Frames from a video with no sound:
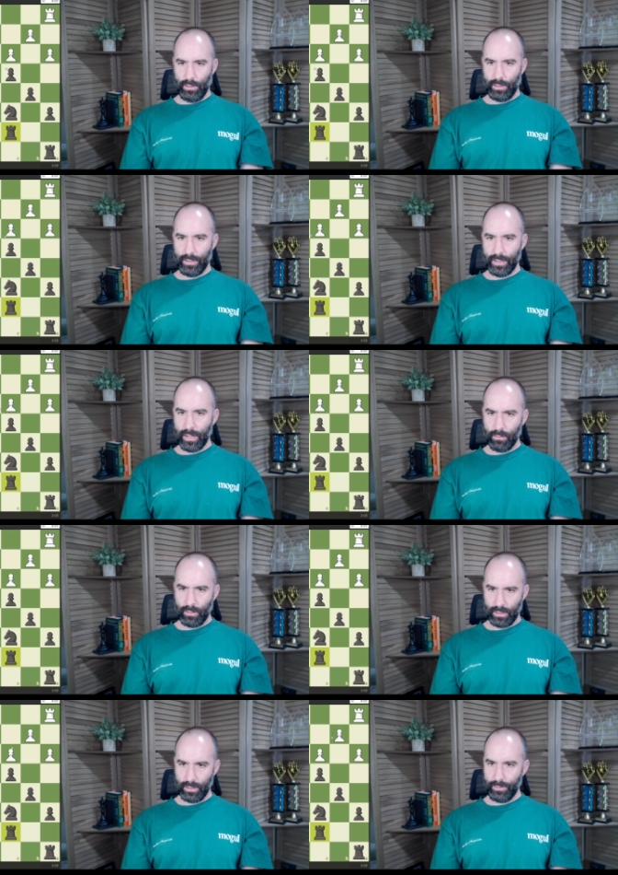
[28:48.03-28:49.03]
And
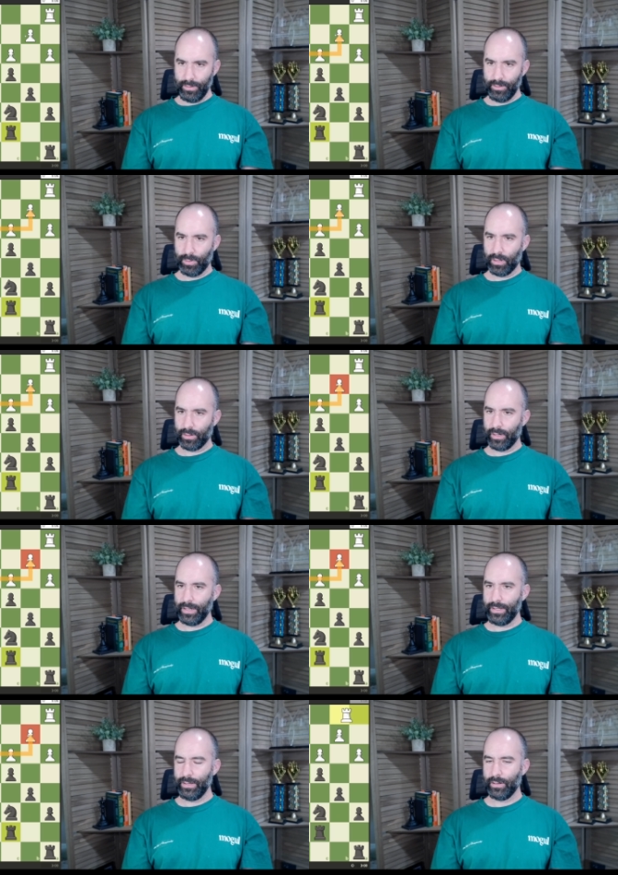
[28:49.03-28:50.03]
now this pawn right
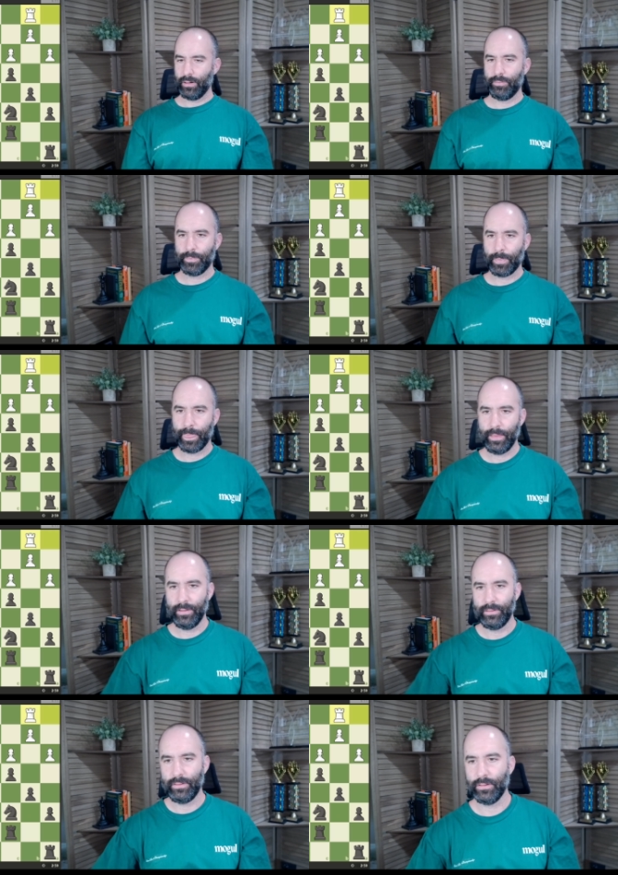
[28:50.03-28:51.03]
here
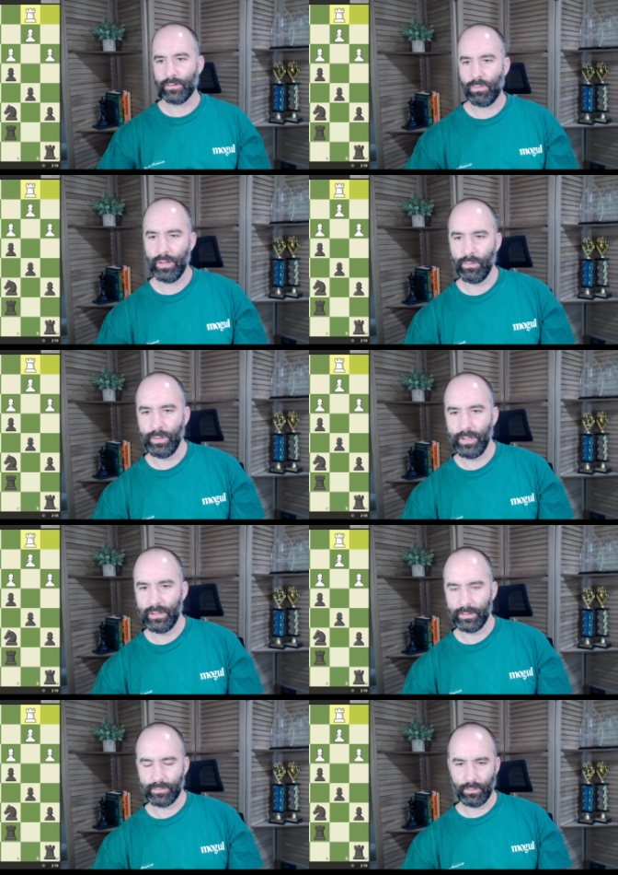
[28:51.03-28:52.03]
is quite a
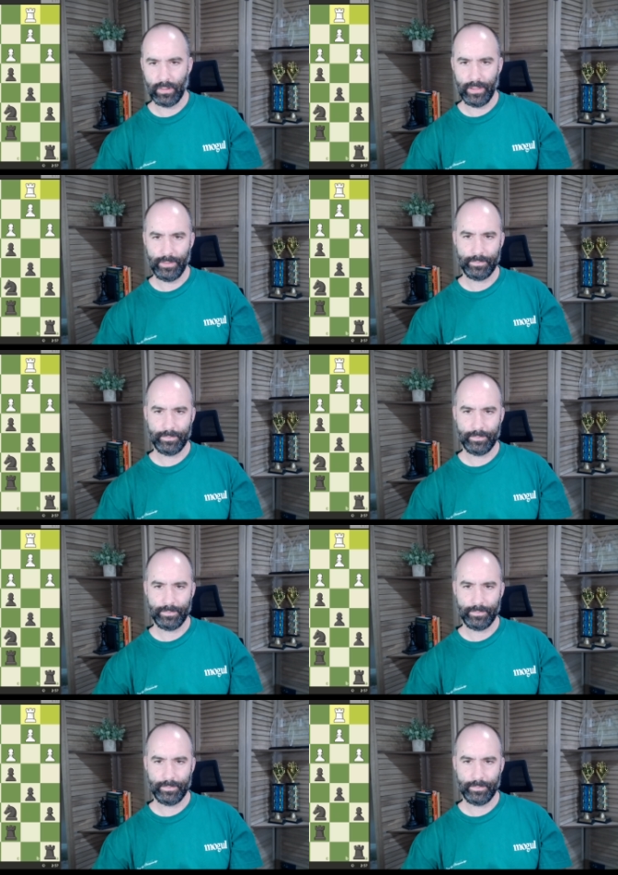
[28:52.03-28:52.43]
weakness for white.